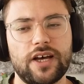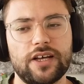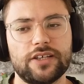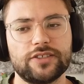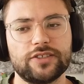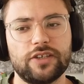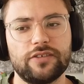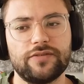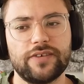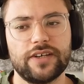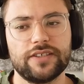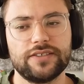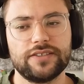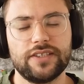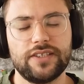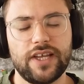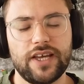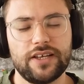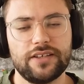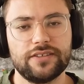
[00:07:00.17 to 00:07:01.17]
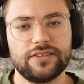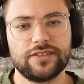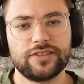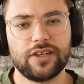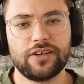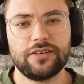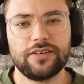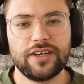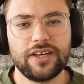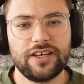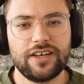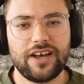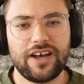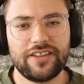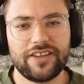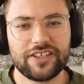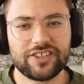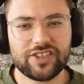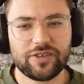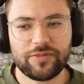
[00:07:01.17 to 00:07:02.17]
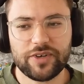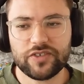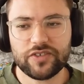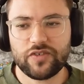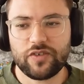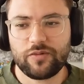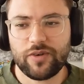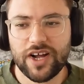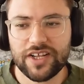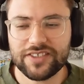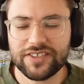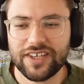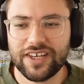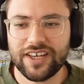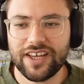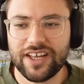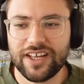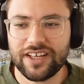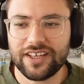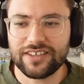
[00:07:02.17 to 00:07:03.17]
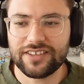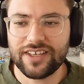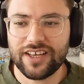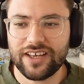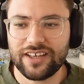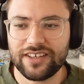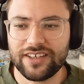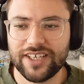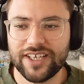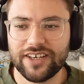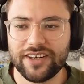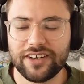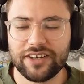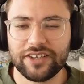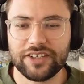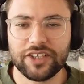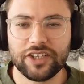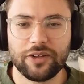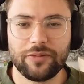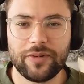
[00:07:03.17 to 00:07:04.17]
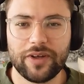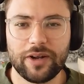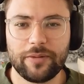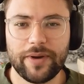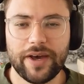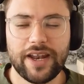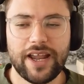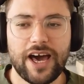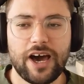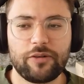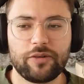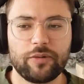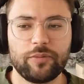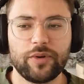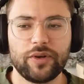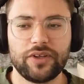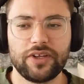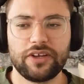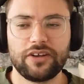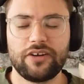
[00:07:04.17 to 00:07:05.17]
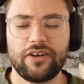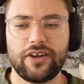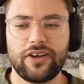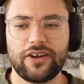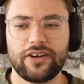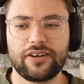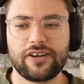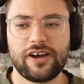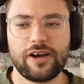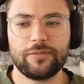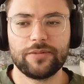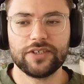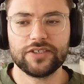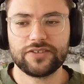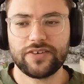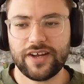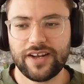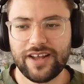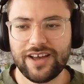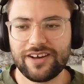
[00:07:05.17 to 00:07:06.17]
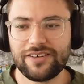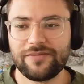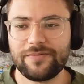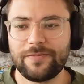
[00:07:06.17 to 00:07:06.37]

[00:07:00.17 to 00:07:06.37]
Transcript: so far to date. So thanks so much for watching and hearing a little bit about how we're building Creator Commerce right now.